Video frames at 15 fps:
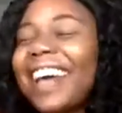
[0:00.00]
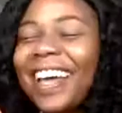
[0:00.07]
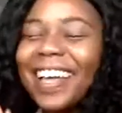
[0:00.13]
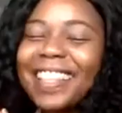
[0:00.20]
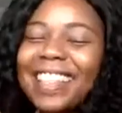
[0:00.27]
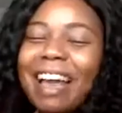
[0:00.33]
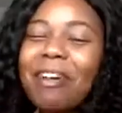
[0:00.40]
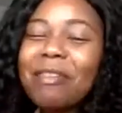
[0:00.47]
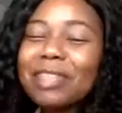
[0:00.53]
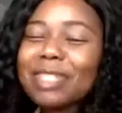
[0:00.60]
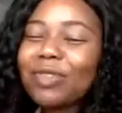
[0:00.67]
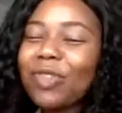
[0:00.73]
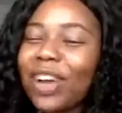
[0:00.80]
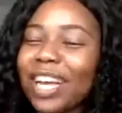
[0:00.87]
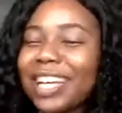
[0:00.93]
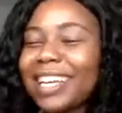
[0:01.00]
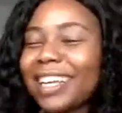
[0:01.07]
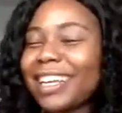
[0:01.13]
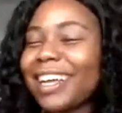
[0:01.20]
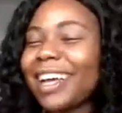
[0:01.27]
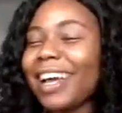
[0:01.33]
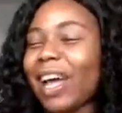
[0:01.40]
That was funny.
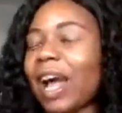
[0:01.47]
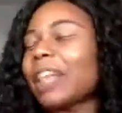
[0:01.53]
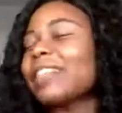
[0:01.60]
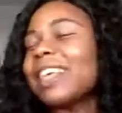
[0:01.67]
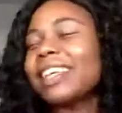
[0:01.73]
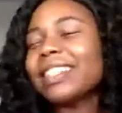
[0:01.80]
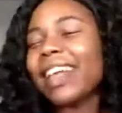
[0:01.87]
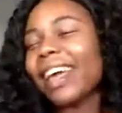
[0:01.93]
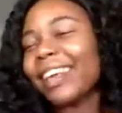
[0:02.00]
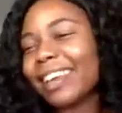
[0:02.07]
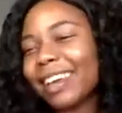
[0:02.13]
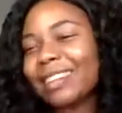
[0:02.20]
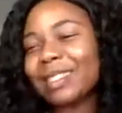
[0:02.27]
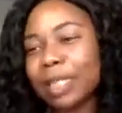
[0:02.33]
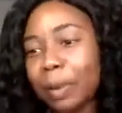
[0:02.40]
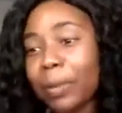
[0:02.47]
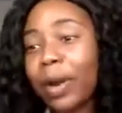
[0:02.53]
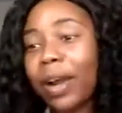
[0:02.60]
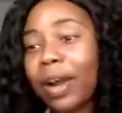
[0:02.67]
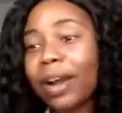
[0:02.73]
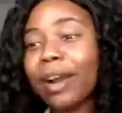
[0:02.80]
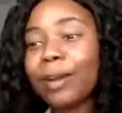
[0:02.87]
I think like some of
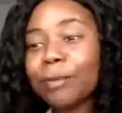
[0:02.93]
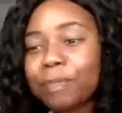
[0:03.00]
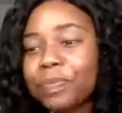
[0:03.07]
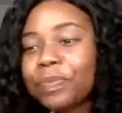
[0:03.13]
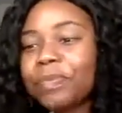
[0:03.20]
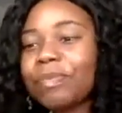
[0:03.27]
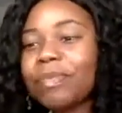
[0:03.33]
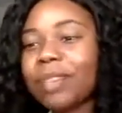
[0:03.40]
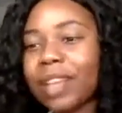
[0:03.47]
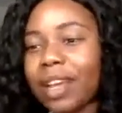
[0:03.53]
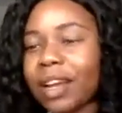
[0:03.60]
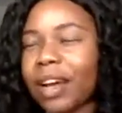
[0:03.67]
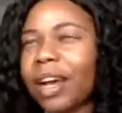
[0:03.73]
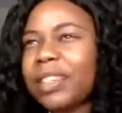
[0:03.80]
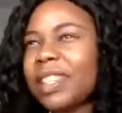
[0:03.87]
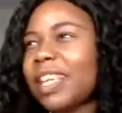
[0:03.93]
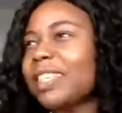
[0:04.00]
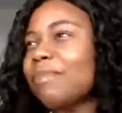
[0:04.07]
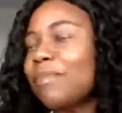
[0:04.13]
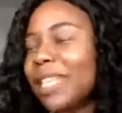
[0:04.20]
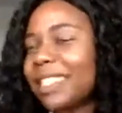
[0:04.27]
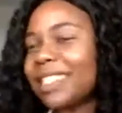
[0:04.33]
her,
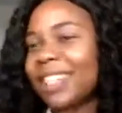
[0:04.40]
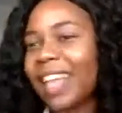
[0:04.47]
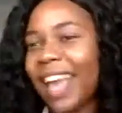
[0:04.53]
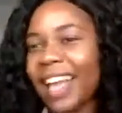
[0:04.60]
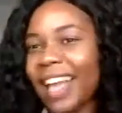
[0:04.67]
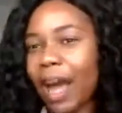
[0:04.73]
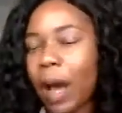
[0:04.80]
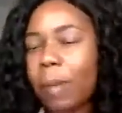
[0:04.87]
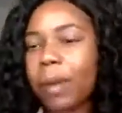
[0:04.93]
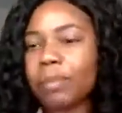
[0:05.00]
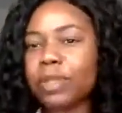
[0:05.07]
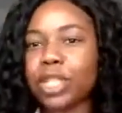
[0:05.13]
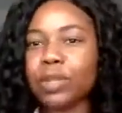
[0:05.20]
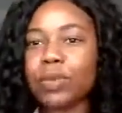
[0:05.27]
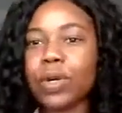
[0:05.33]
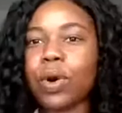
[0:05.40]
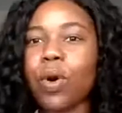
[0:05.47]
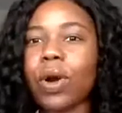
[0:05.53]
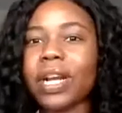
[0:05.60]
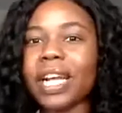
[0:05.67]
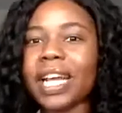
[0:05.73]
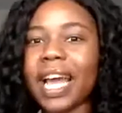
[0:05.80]
Miss Thing album she
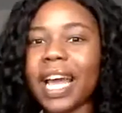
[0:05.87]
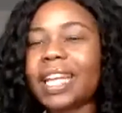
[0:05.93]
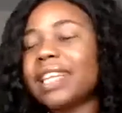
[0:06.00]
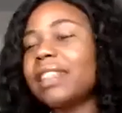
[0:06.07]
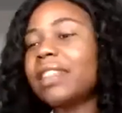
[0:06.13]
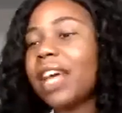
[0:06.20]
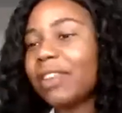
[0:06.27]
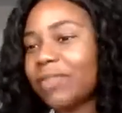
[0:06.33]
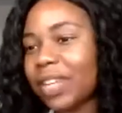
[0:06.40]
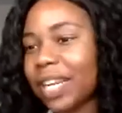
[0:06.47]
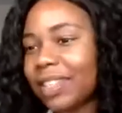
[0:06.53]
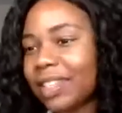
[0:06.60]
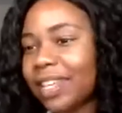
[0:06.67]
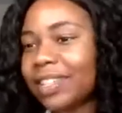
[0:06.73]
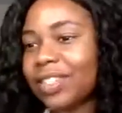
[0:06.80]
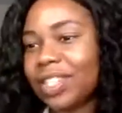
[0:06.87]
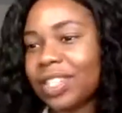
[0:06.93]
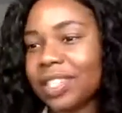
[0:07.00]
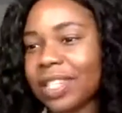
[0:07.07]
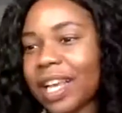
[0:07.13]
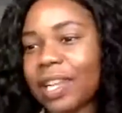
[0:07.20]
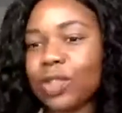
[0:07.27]
recorded at 11, I think she
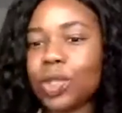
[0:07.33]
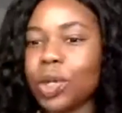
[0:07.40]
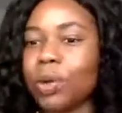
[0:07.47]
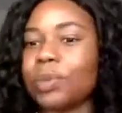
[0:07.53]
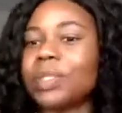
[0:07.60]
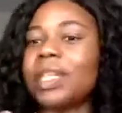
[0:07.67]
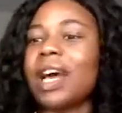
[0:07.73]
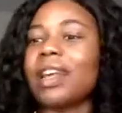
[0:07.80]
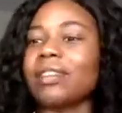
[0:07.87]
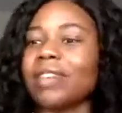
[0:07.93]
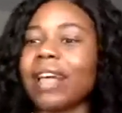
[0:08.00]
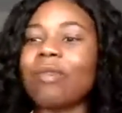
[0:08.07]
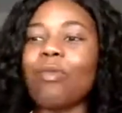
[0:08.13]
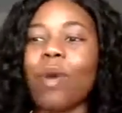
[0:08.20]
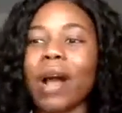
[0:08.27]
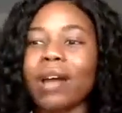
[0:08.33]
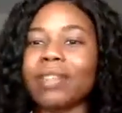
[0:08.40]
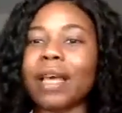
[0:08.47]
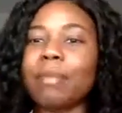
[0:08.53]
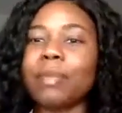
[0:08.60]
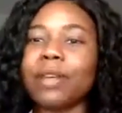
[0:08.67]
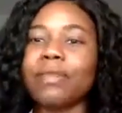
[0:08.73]
said. So it was kind of like, wow,
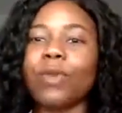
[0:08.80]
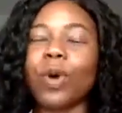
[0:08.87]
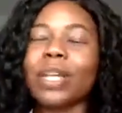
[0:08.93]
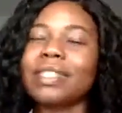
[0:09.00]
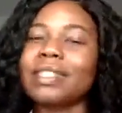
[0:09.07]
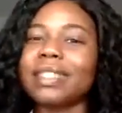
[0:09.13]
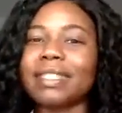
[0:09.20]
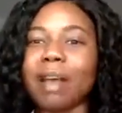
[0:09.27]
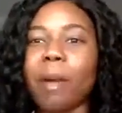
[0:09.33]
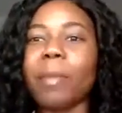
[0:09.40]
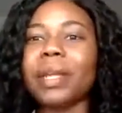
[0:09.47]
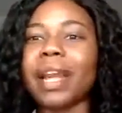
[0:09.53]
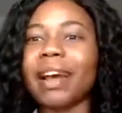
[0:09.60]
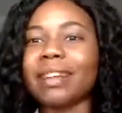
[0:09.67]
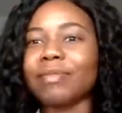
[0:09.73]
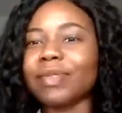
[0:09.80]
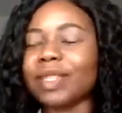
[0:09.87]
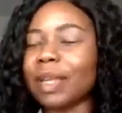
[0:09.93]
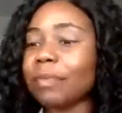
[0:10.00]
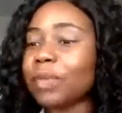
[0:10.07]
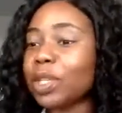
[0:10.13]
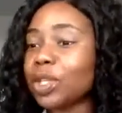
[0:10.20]
that big voice is coming out of
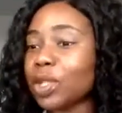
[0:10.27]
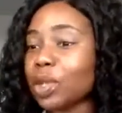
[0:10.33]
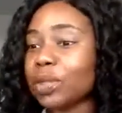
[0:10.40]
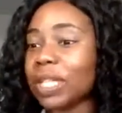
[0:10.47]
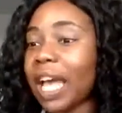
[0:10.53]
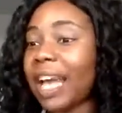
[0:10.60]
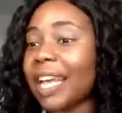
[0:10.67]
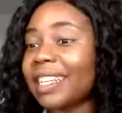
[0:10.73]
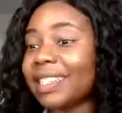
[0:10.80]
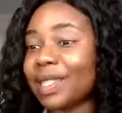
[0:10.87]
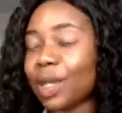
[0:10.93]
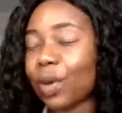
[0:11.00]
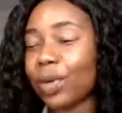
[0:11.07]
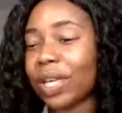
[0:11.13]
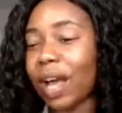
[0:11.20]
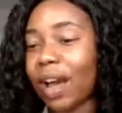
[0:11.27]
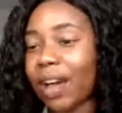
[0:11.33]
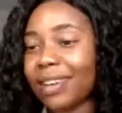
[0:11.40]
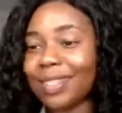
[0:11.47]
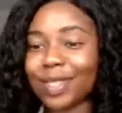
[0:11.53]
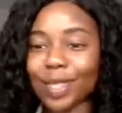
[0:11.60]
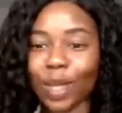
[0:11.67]
something so tiny, so
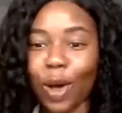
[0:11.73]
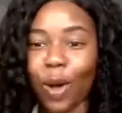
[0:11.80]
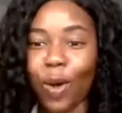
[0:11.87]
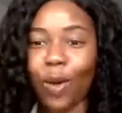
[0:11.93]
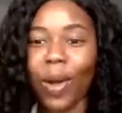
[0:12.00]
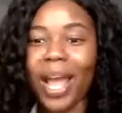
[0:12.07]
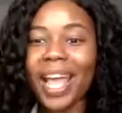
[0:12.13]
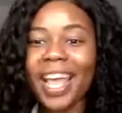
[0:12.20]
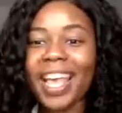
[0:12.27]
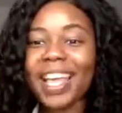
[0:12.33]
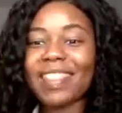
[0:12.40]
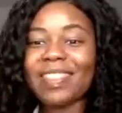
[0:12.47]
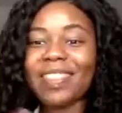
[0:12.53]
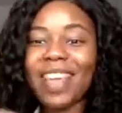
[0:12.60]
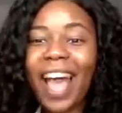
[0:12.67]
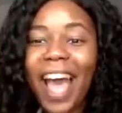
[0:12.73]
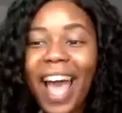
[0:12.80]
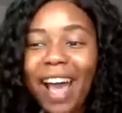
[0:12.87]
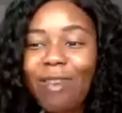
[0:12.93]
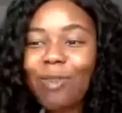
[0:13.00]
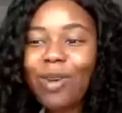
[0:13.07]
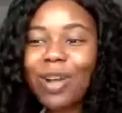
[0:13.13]
young. So
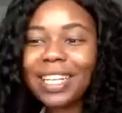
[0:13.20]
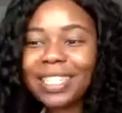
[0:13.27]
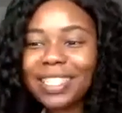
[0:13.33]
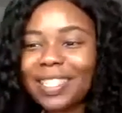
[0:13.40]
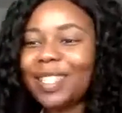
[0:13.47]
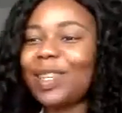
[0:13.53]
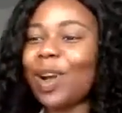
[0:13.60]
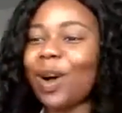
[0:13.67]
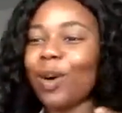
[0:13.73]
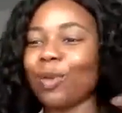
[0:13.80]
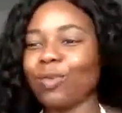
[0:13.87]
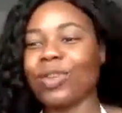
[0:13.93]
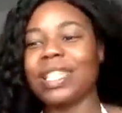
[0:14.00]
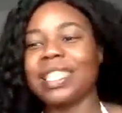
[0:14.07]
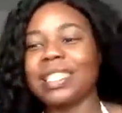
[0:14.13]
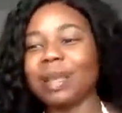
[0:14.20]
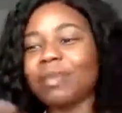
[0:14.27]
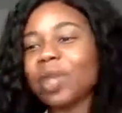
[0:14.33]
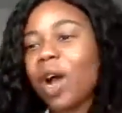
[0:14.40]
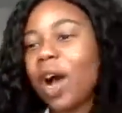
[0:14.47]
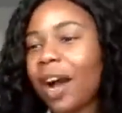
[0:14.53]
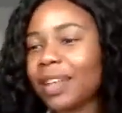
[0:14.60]
that was, you know, really
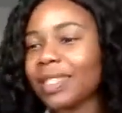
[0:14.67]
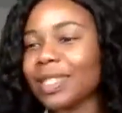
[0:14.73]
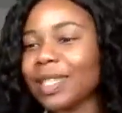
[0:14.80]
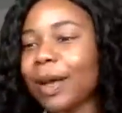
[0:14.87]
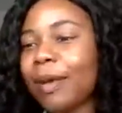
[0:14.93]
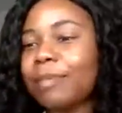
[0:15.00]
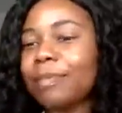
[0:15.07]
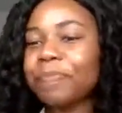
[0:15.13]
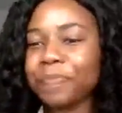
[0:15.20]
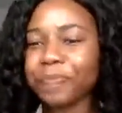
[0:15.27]
something awesome.